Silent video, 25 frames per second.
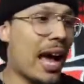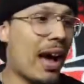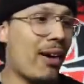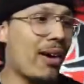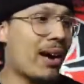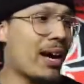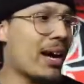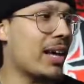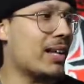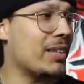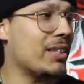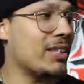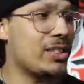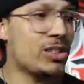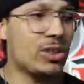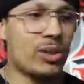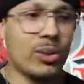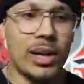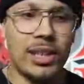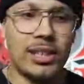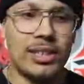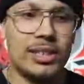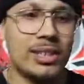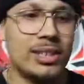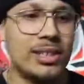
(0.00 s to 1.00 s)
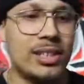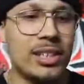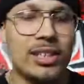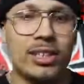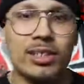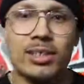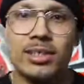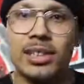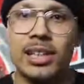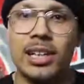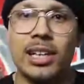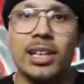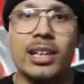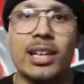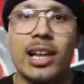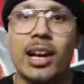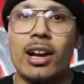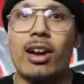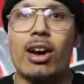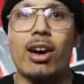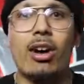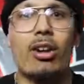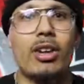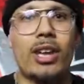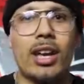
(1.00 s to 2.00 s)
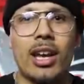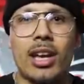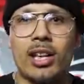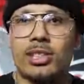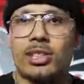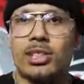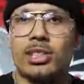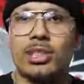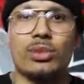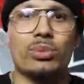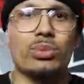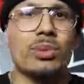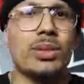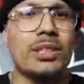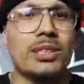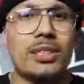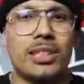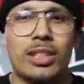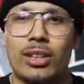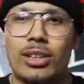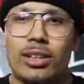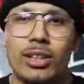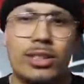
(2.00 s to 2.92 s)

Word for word: how I got these crazy deals, thinking like, oh yeah, it's just retail.